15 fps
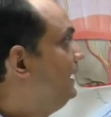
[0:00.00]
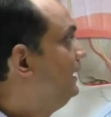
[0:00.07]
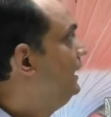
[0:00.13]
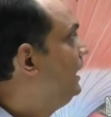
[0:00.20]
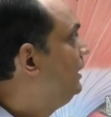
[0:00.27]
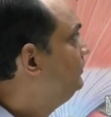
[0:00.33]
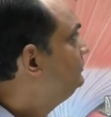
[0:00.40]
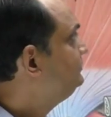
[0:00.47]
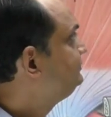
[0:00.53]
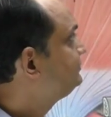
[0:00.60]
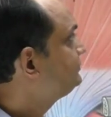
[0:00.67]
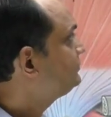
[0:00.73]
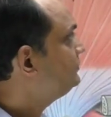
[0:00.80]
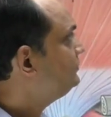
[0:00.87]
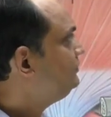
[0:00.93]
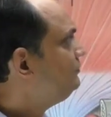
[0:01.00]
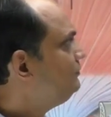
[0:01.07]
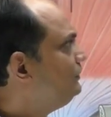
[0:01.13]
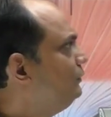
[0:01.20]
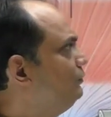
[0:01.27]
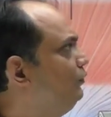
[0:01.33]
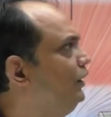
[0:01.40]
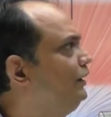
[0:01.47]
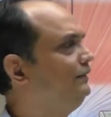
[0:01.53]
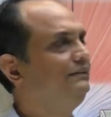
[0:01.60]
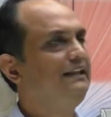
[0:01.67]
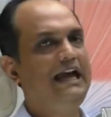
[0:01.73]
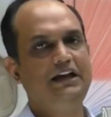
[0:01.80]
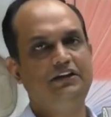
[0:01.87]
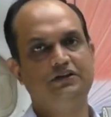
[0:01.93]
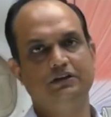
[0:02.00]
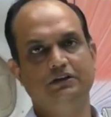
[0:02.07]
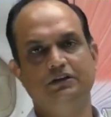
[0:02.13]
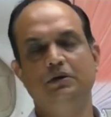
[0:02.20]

Now what is the action?